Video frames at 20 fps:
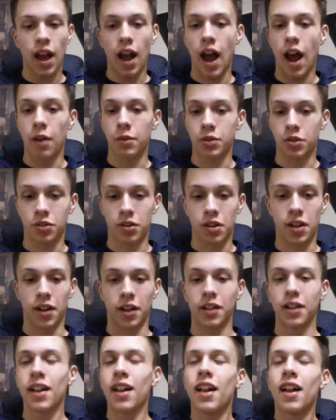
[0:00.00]
I was
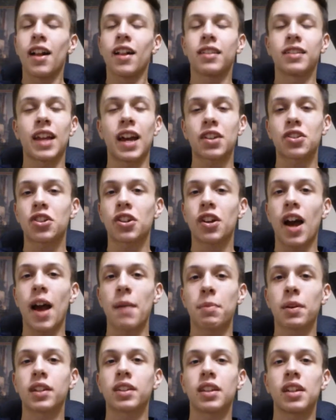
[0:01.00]
right. Last year,
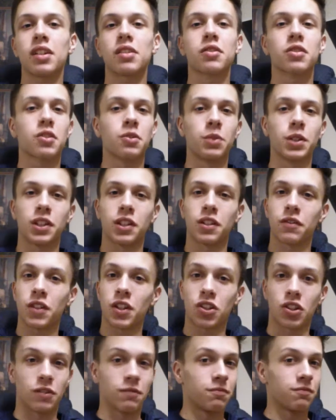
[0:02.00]
I picked the Eagles to win the
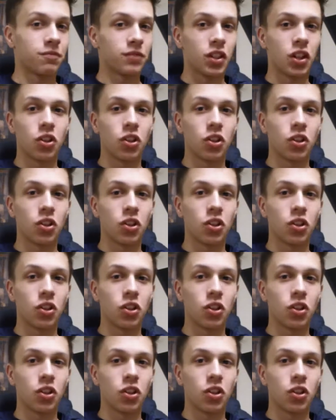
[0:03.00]
division.